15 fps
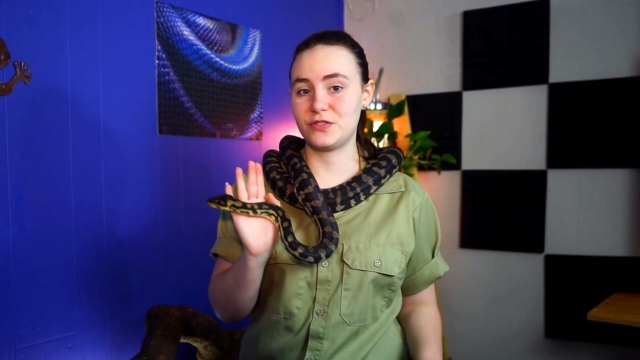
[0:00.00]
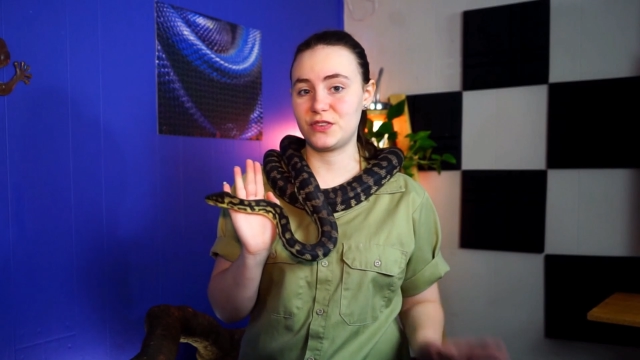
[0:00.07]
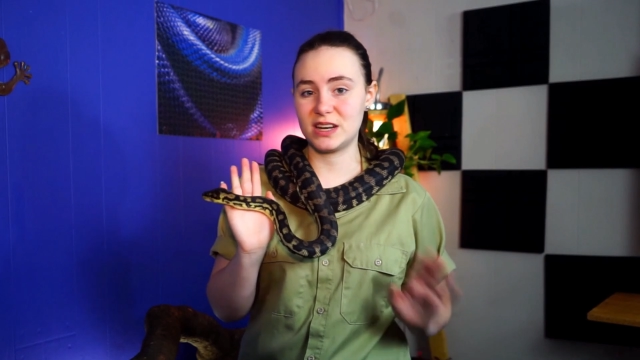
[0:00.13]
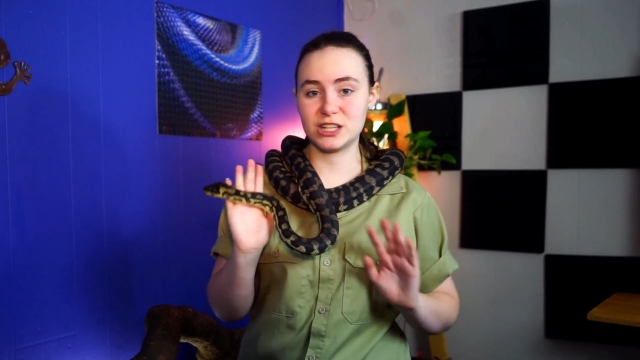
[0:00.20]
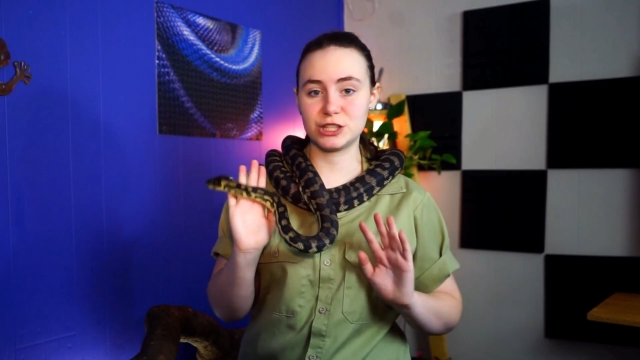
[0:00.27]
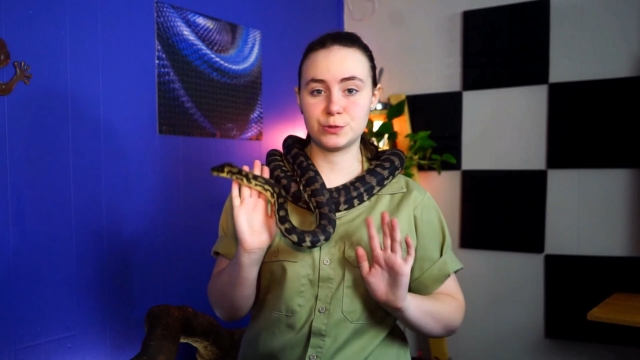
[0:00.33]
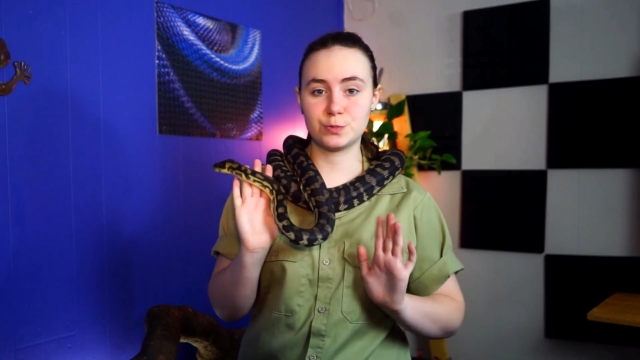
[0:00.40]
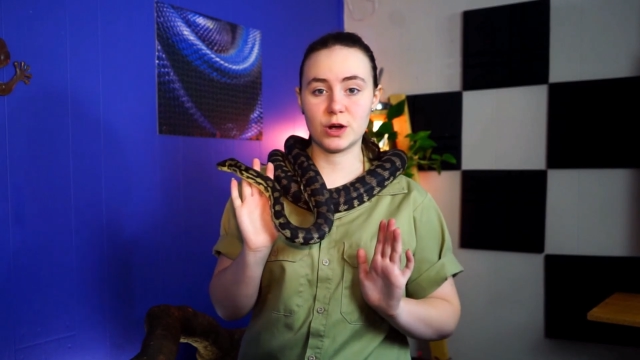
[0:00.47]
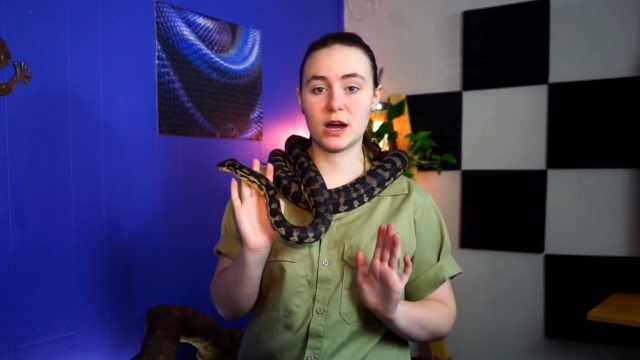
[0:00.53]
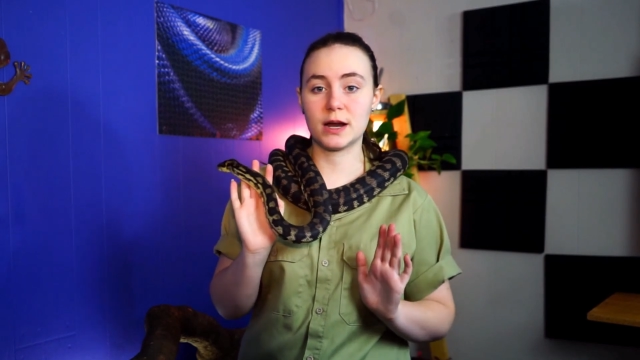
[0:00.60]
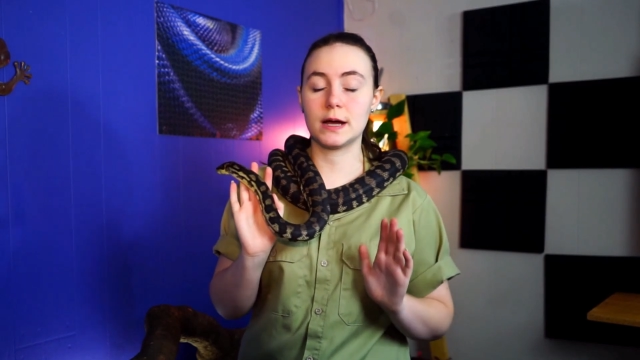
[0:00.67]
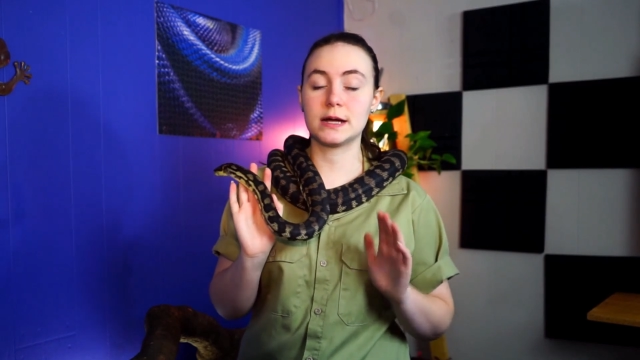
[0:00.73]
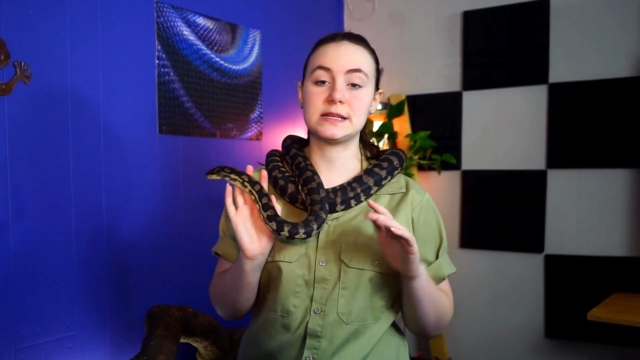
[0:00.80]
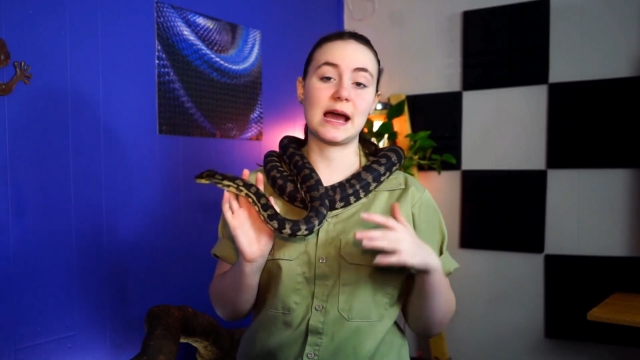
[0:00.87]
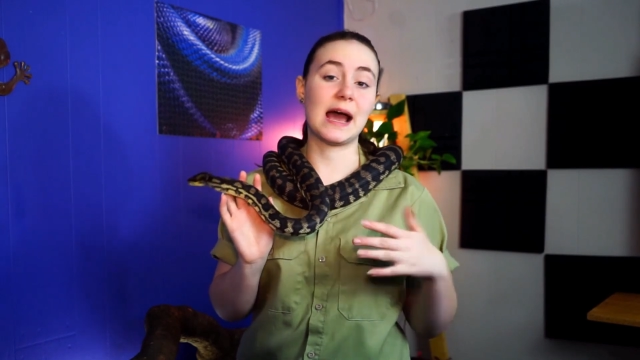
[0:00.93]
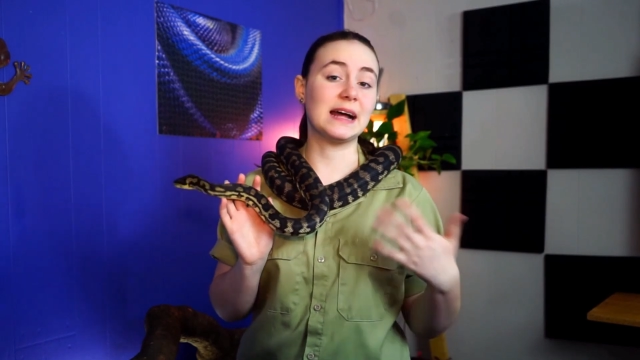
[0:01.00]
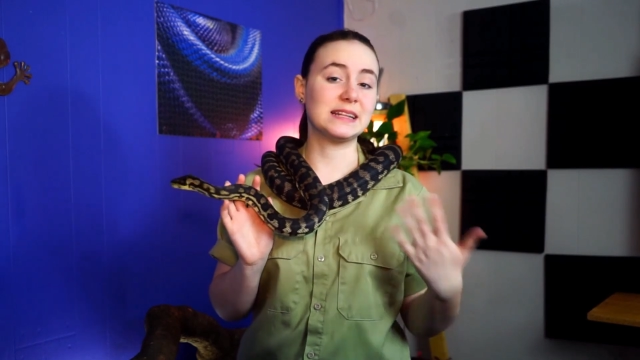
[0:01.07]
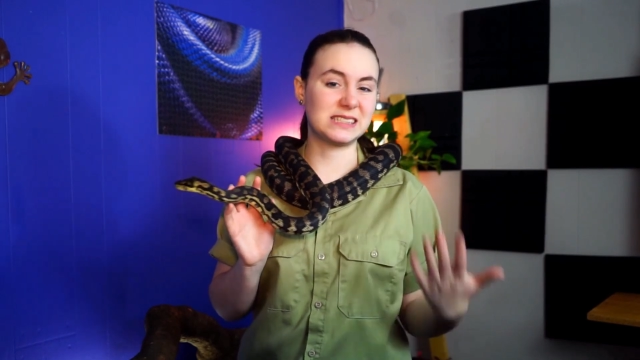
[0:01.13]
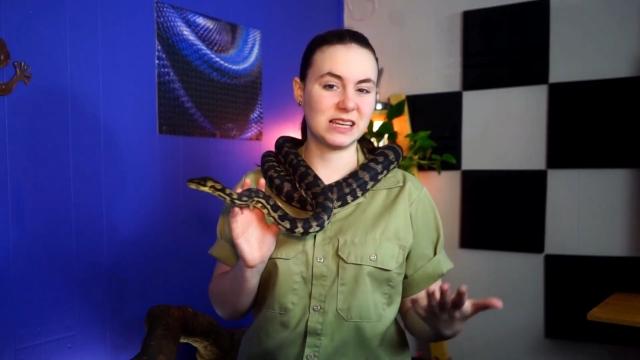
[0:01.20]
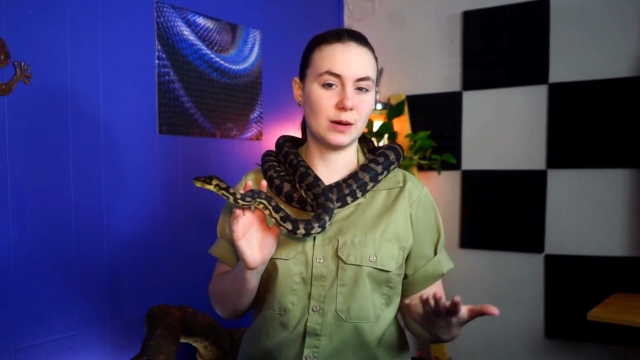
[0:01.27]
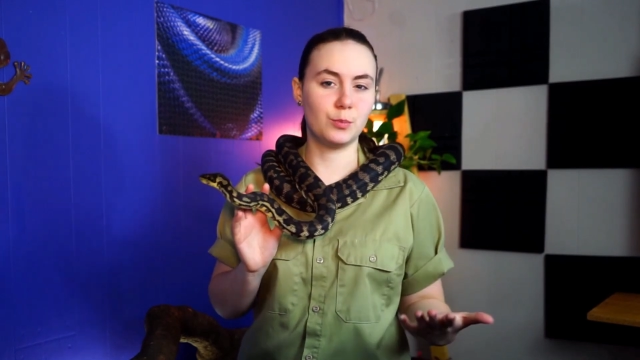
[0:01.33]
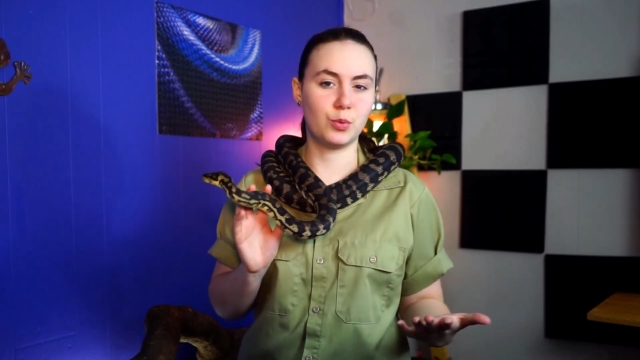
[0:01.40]
finished product at
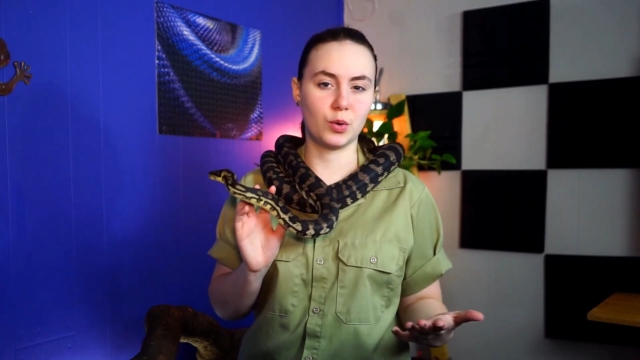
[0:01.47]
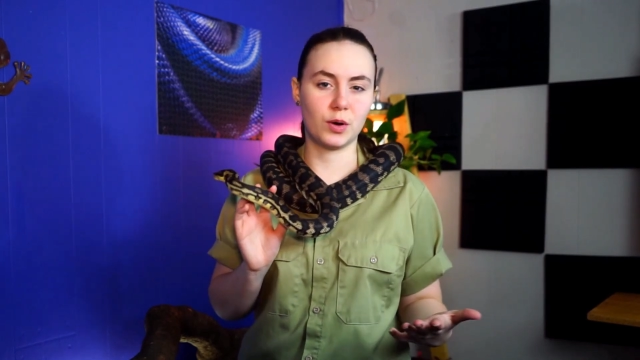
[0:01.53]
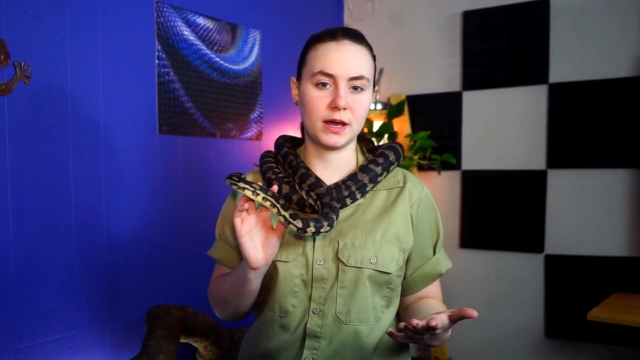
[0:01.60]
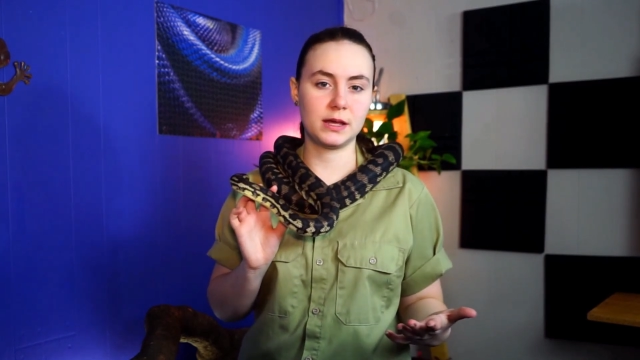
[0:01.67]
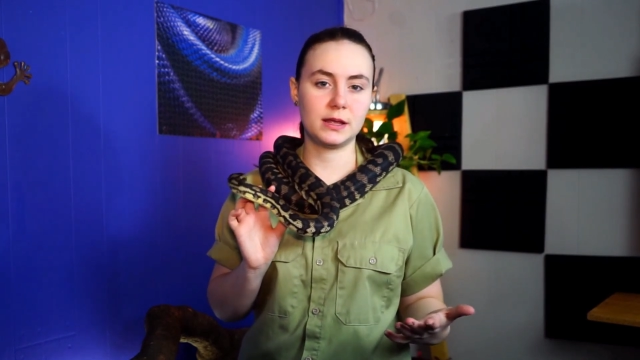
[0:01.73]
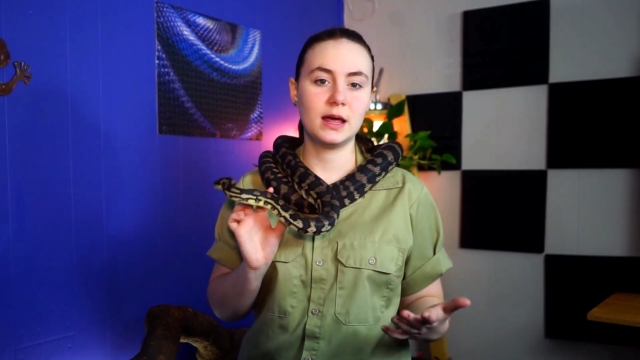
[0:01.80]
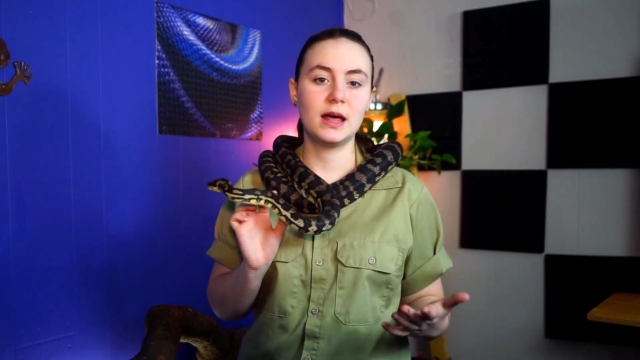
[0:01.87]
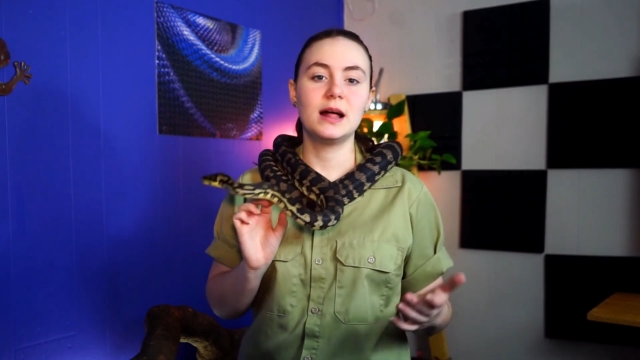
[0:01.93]
some point,